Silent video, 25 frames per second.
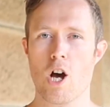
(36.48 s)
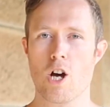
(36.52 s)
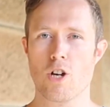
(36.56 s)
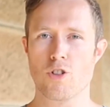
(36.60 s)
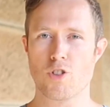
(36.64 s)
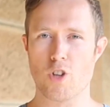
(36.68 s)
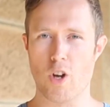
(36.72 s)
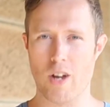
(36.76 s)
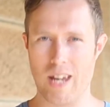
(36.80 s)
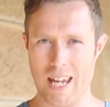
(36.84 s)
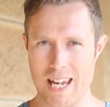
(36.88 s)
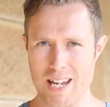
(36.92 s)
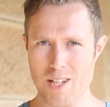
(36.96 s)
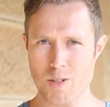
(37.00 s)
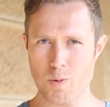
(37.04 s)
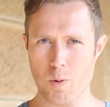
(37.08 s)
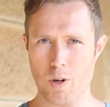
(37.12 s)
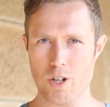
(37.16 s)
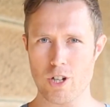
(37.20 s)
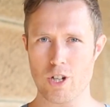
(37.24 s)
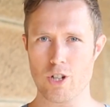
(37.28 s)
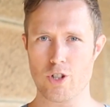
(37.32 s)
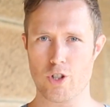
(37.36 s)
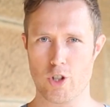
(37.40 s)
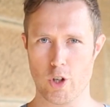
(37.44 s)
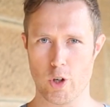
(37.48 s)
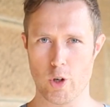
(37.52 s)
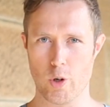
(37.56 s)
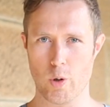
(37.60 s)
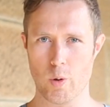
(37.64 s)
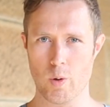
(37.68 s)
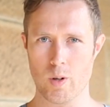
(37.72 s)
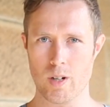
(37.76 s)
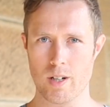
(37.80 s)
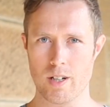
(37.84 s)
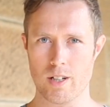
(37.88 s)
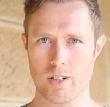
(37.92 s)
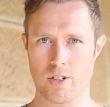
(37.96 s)
So here's what you
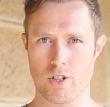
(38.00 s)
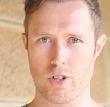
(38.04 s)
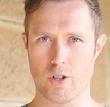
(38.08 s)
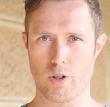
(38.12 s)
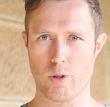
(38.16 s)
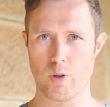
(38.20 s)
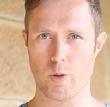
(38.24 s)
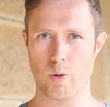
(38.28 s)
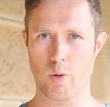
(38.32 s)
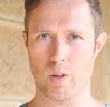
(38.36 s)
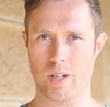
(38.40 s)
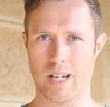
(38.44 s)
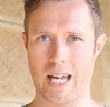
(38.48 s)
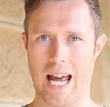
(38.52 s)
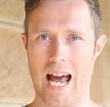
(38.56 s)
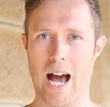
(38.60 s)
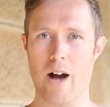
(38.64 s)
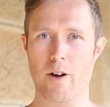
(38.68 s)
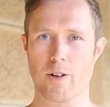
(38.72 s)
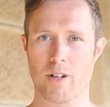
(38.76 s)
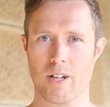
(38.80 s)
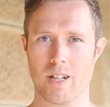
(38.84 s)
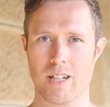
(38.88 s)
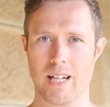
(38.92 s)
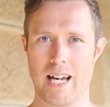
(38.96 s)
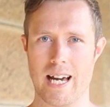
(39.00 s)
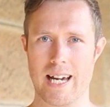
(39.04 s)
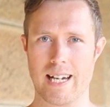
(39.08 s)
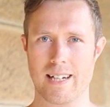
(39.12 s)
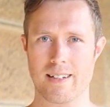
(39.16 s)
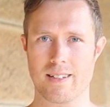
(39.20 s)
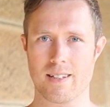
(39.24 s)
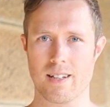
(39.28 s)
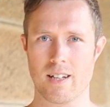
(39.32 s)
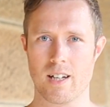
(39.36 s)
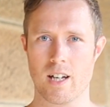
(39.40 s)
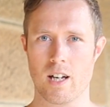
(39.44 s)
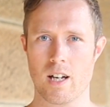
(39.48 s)
do to
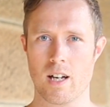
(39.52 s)
calculate